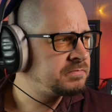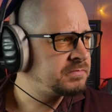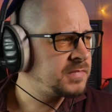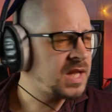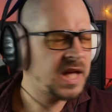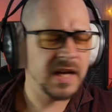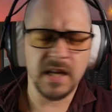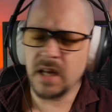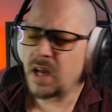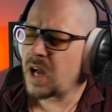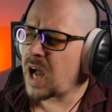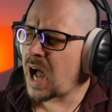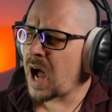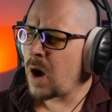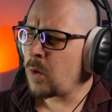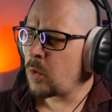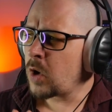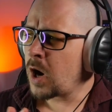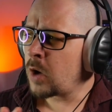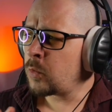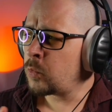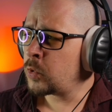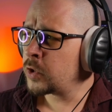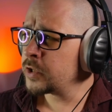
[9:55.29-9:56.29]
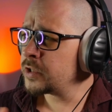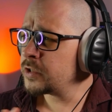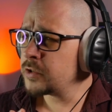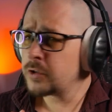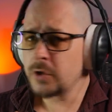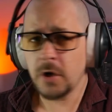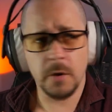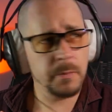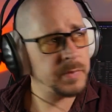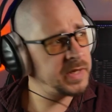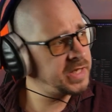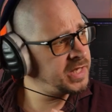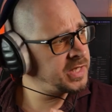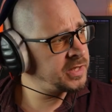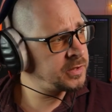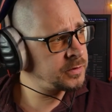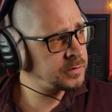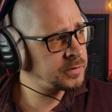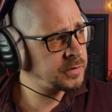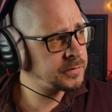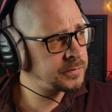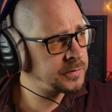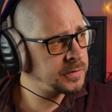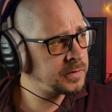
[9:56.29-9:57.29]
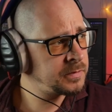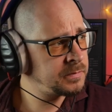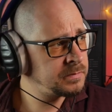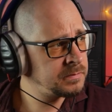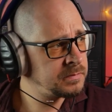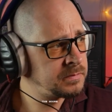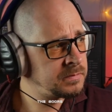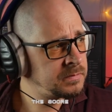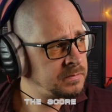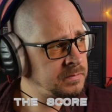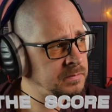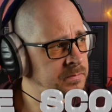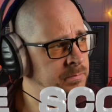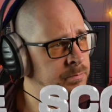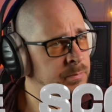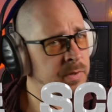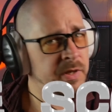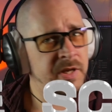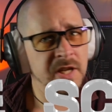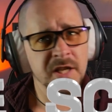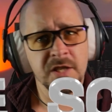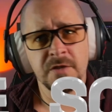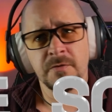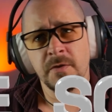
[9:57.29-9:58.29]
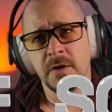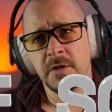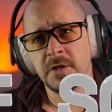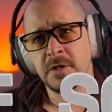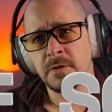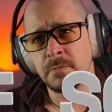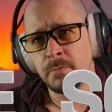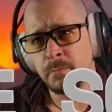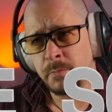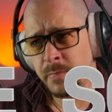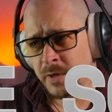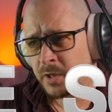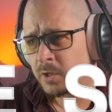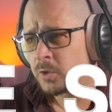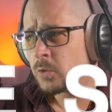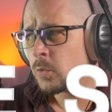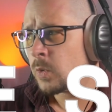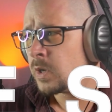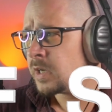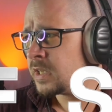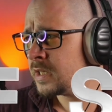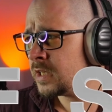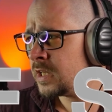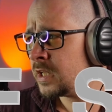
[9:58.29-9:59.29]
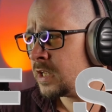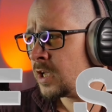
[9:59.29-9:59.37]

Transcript: Like, I wouldn't drop either of them, but as far as build quality